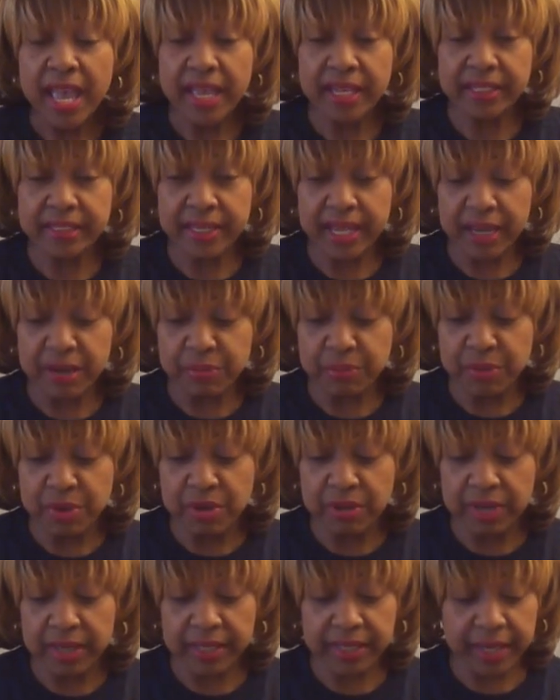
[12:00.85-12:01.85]
and take
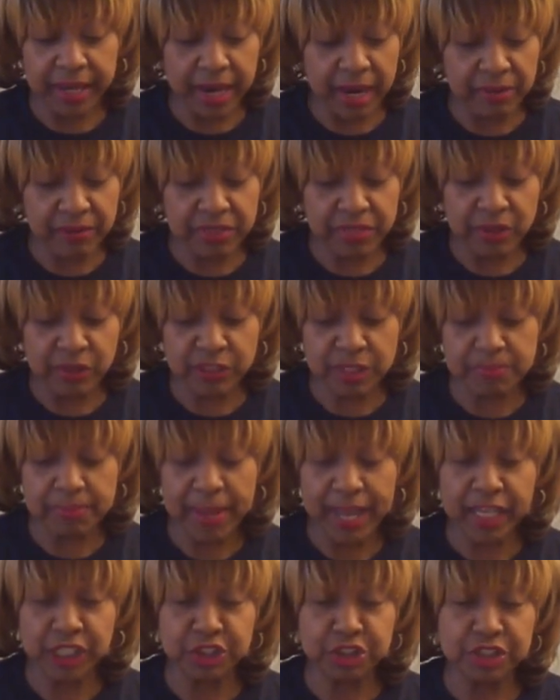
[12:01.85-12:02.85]
real good care of those
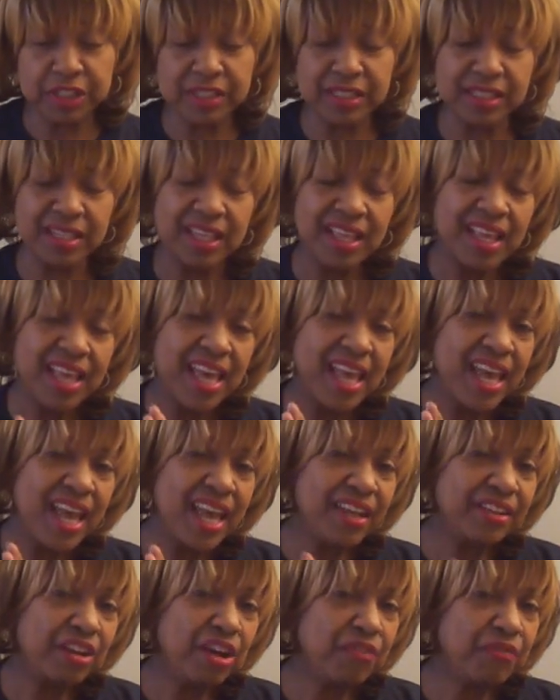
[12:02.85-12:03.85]
patients.
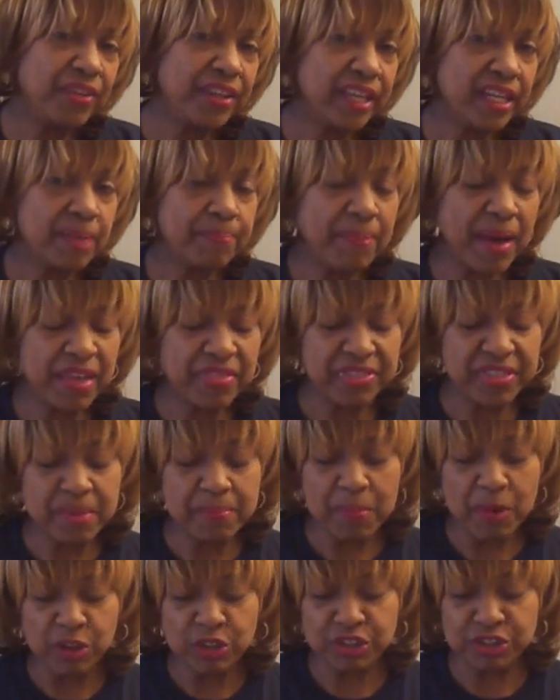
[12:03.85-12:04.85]
And don't forget about the
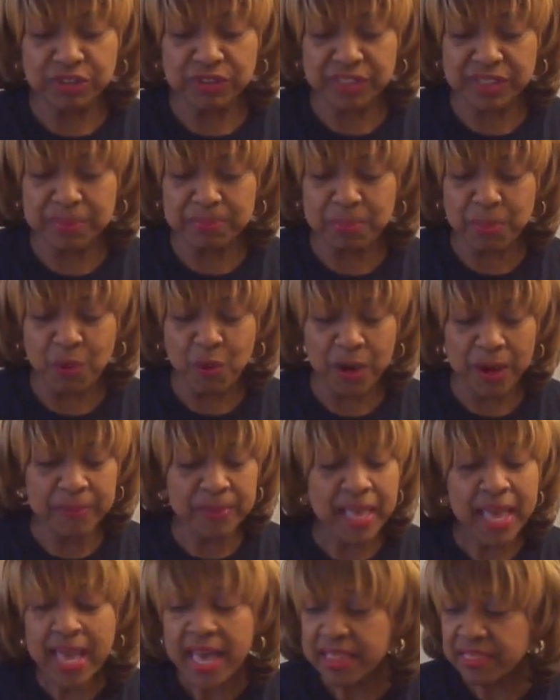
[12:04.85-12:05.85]
emotional
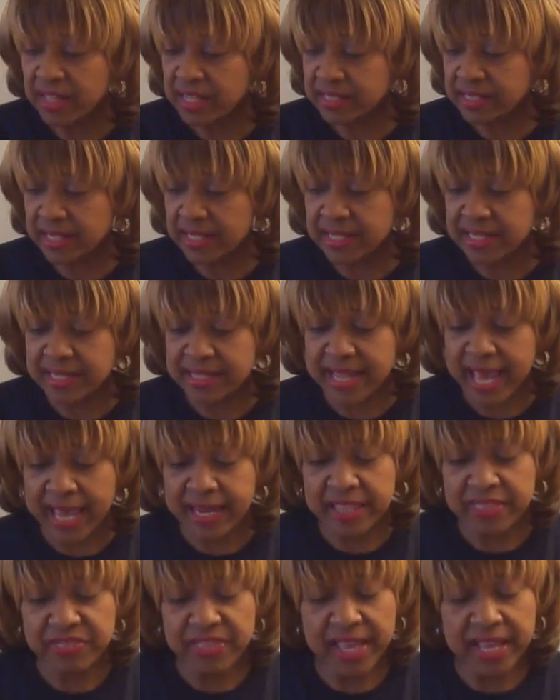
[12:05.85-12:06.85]
support. There's a
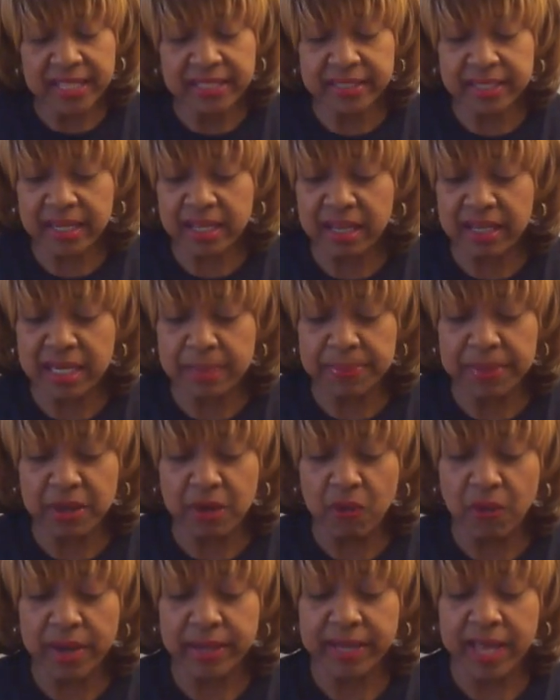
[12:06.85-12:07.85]
lot of things that are going to be
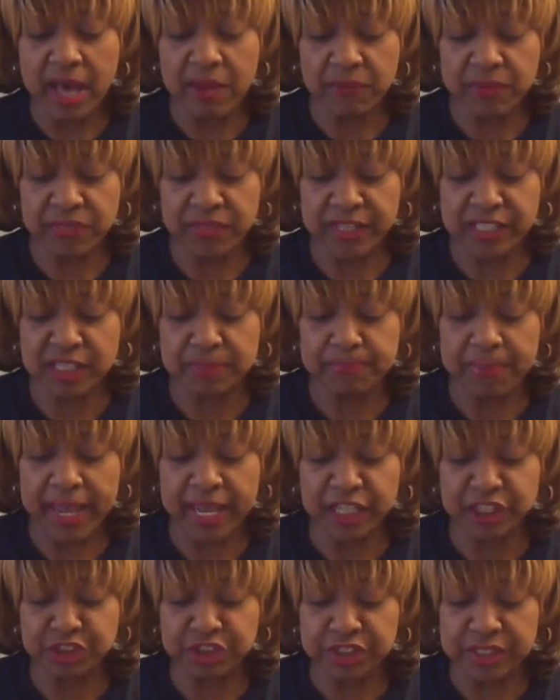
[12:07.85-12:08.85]
going on with these
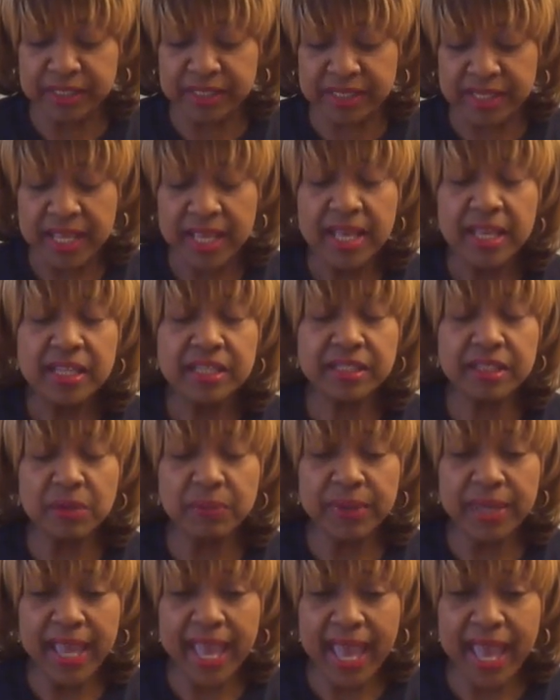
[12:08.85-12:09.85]
patients.
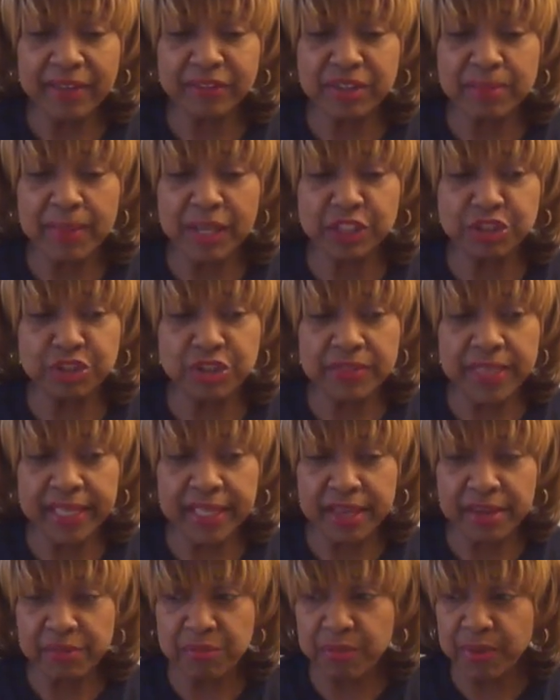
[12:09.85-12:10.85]
So we have to make sure
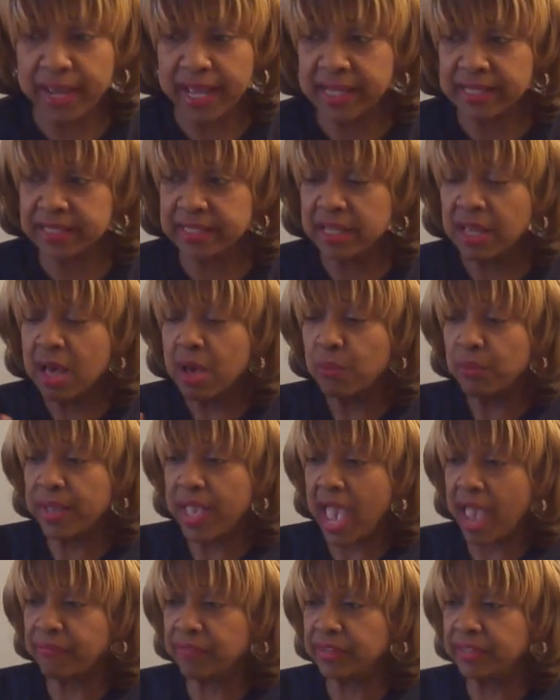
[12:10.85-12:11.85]
they get rest. We
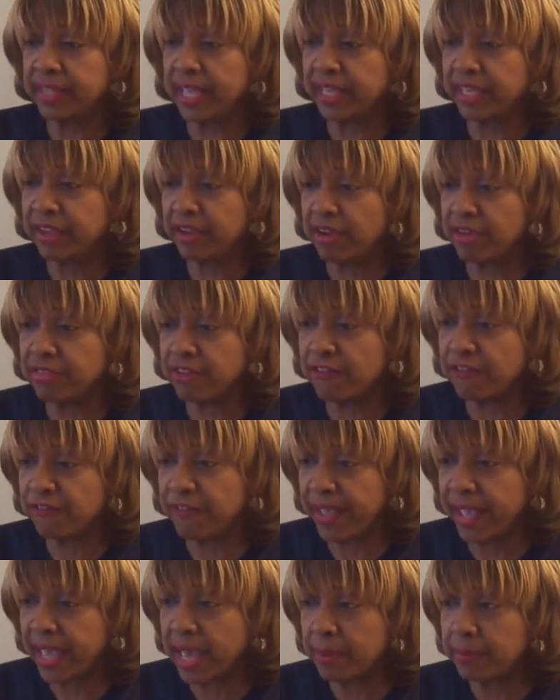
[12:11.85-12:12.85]
have to take care of the
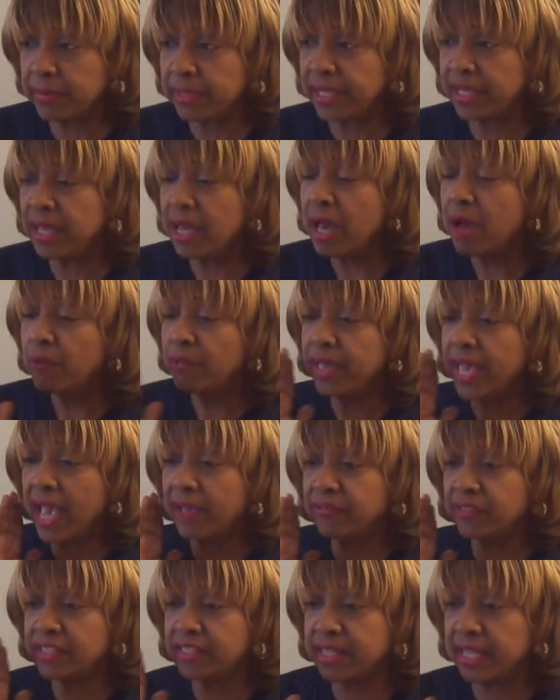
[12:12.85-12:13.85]
family. We
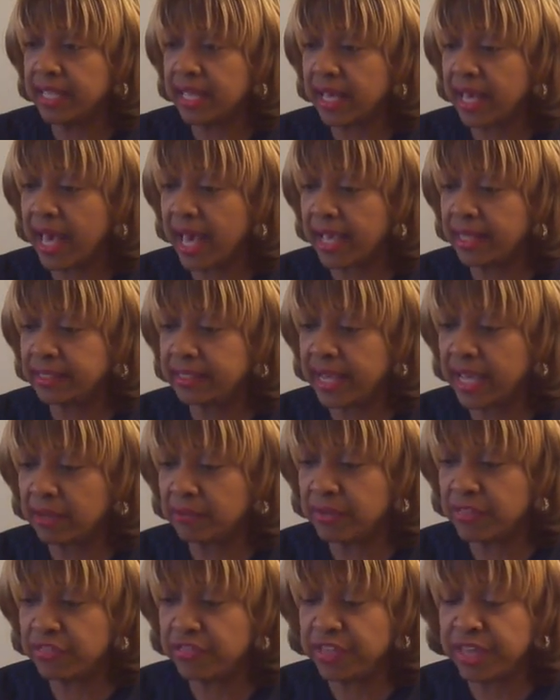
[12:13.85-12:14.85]
have to stay in
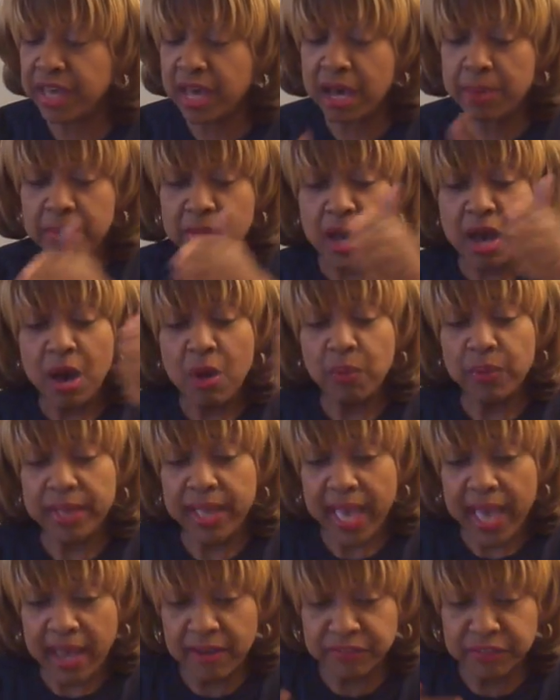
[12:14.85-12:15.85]
contact with them.
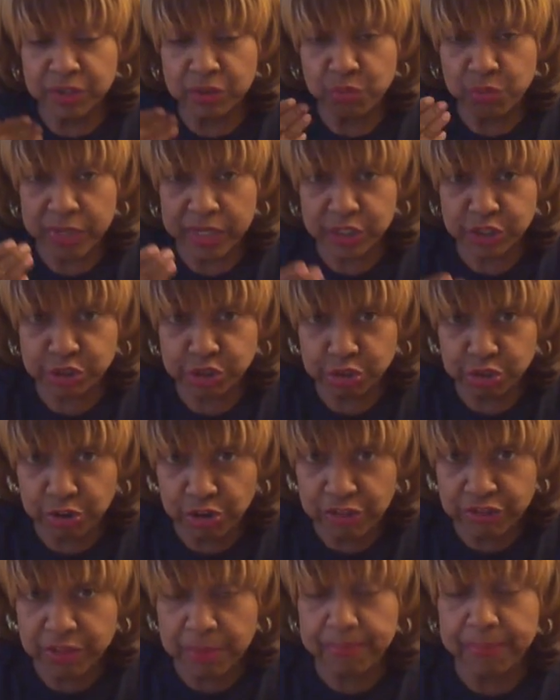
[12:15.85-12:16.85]
We have to
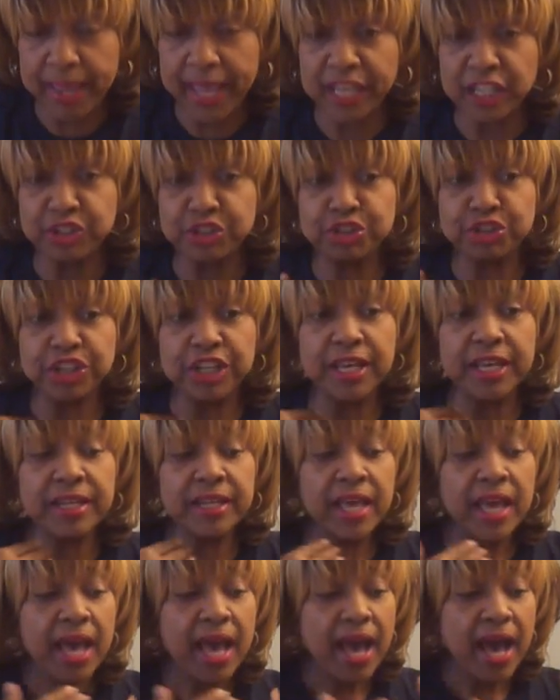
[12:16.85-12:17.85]
reassure the
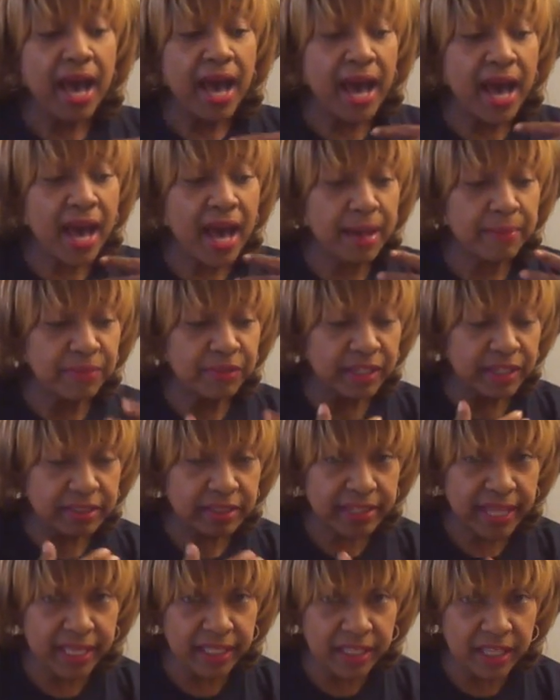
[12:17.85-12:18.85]
patient,
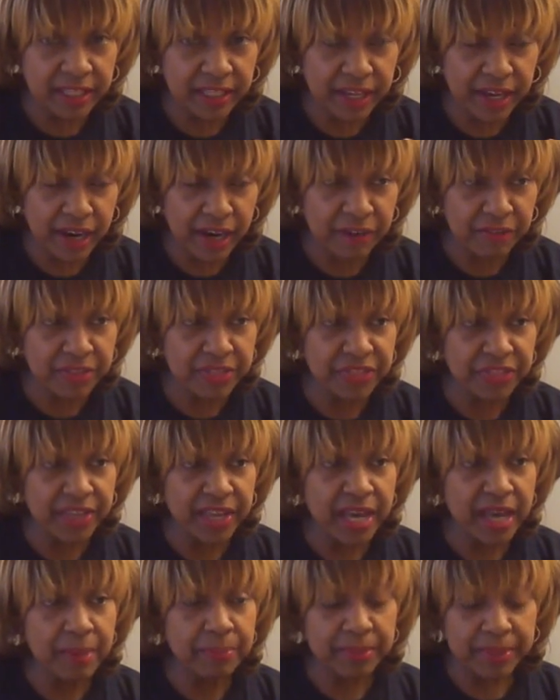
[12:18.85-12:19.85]
take good care of
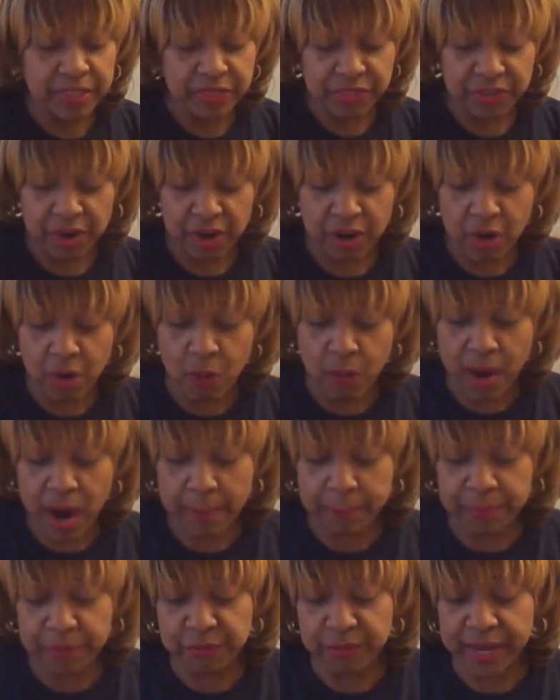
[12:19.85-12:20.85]
them, get their
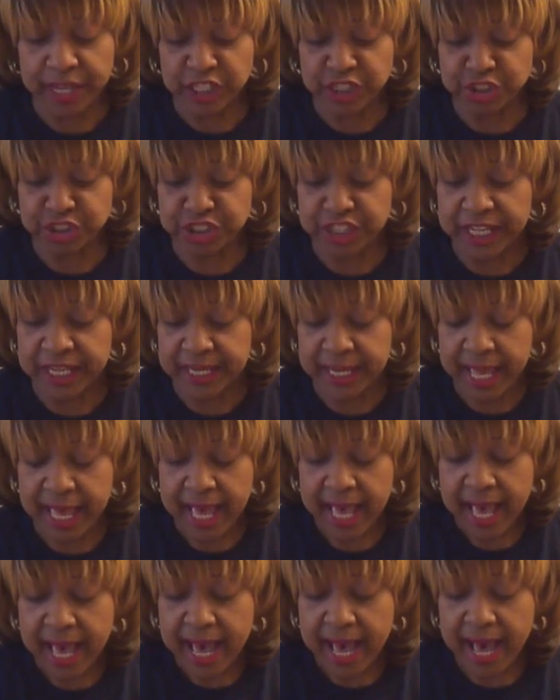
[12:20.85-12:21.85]
cooperation,
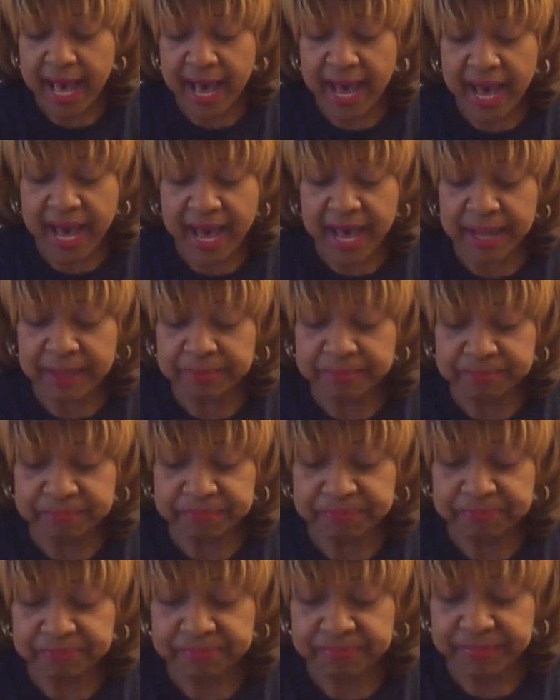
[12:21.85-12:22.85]
and
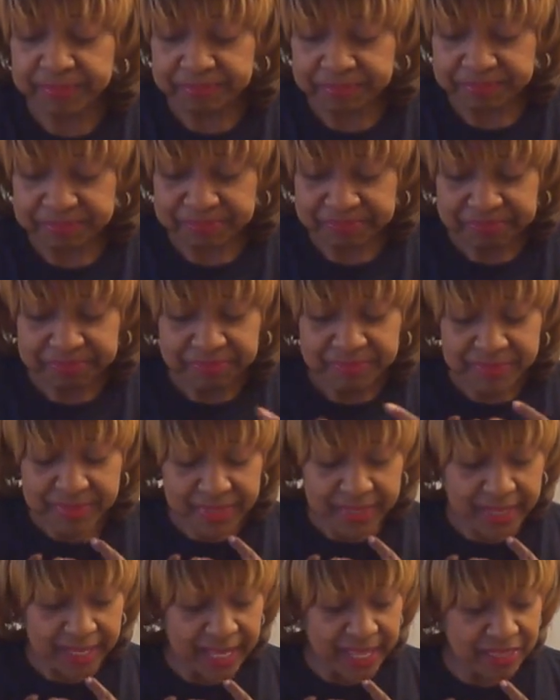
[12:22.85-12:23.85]

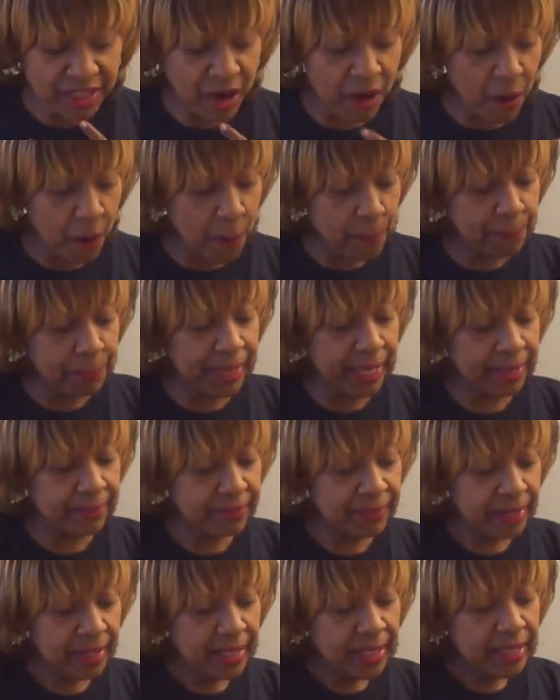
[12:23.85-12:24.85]
the whole bit.